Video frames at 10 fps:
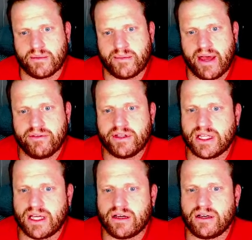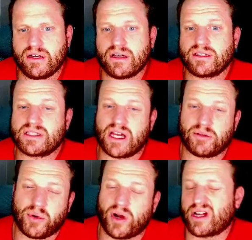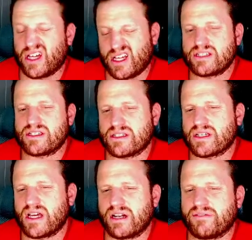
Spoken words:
Everything else, the town park, I guess, is a kind of